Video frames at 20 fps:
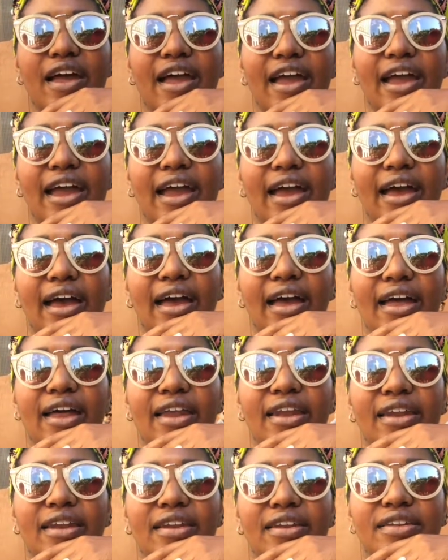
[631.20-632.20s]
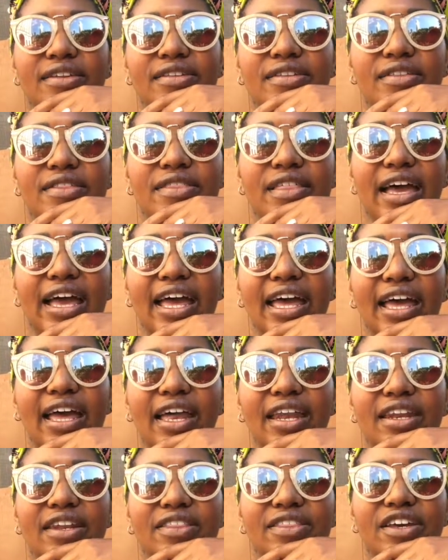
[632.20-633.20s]
And
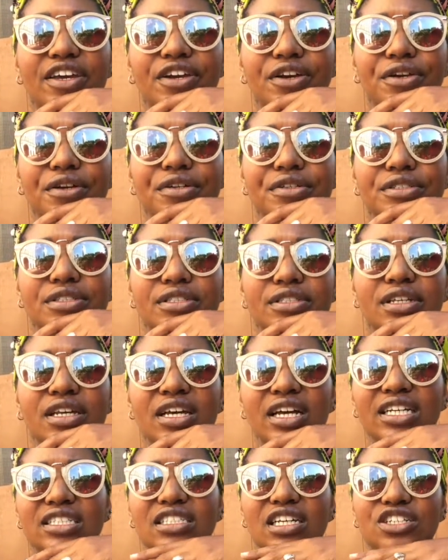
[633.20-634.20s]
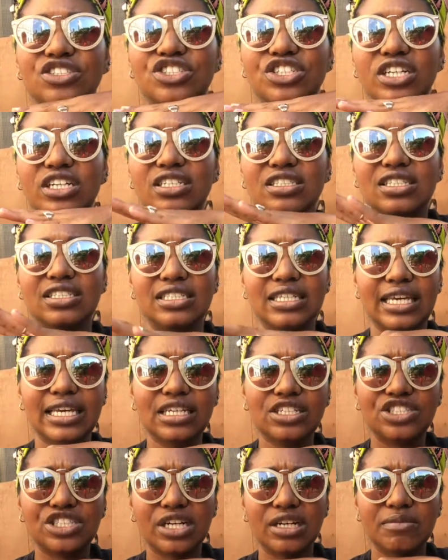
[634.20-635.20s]
then there's a section that says
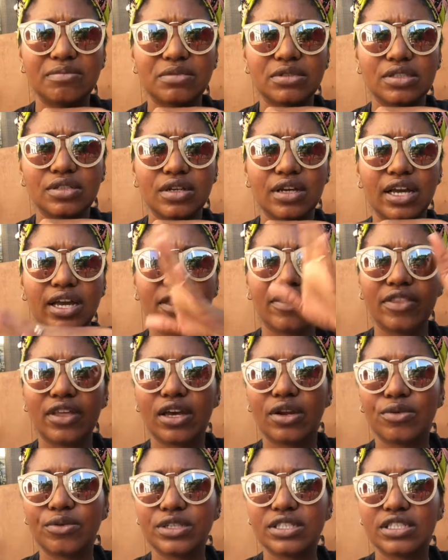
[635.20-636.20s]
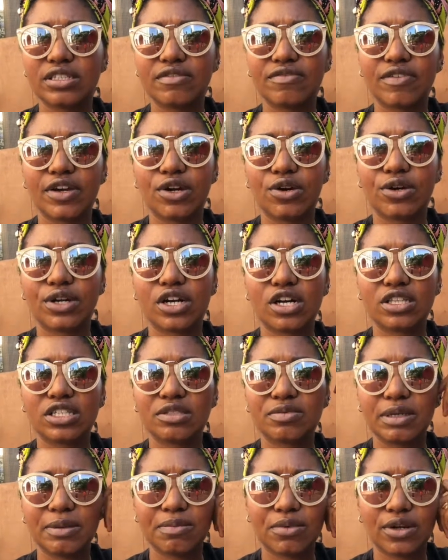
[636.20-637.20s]
Egypt, and then we see Pharaoh and all
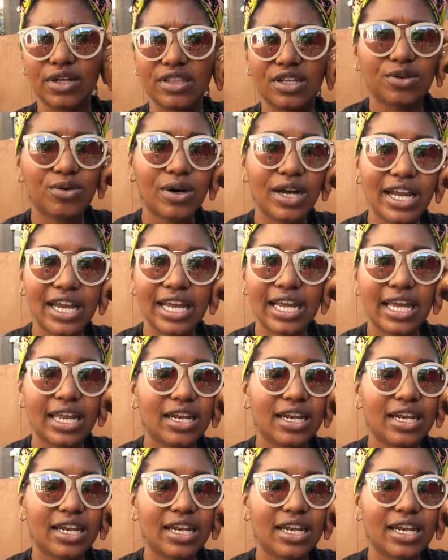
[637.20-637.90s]
these people, and they're white.